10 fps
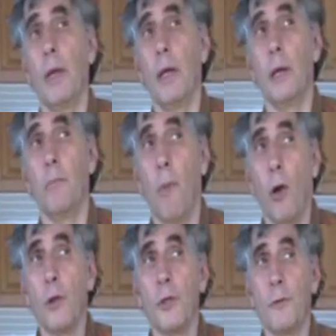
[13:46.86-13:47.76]
in
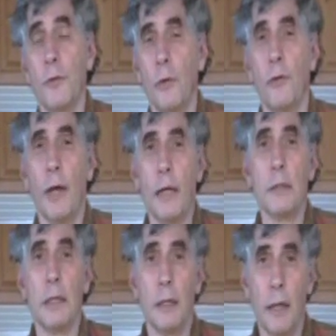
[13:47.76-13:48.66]
March of
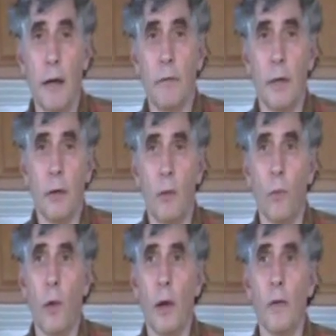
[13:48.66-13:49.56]
2011,
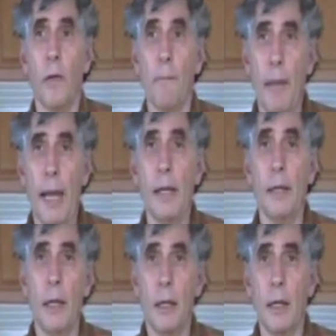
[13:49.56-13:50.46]
where the
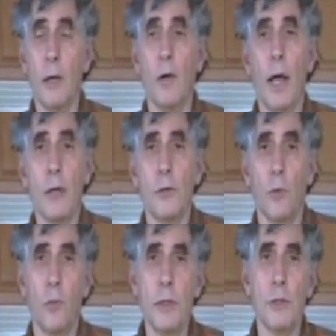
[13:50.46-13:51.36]
main
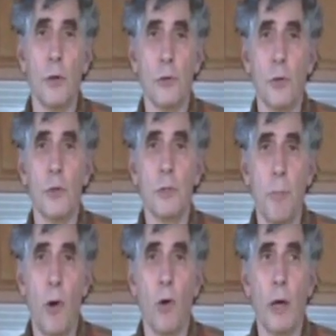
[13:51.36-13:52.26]
international researchers
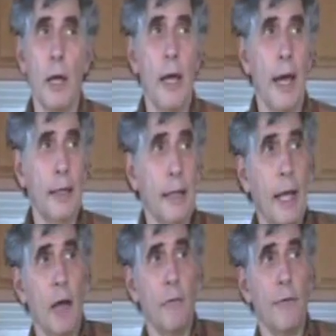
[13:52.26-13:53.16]
spoke and
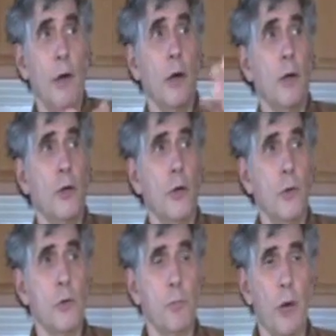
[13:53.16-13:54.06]
gave
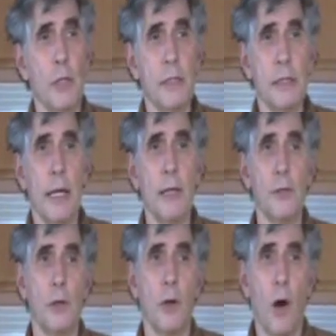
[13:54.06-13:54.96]
huge
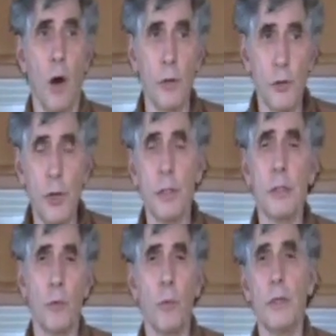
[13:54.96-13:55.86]
presentation on
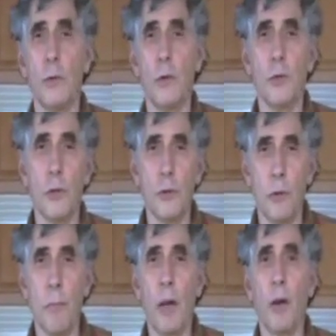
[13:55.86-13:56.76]
just the research on
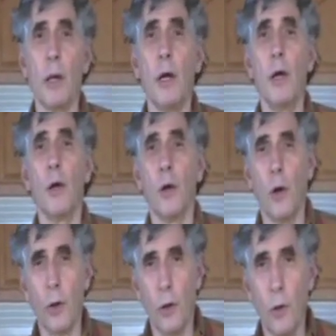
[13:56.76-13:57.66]
turmeric
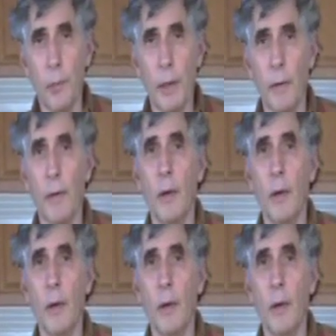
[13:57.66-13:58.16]
curcumin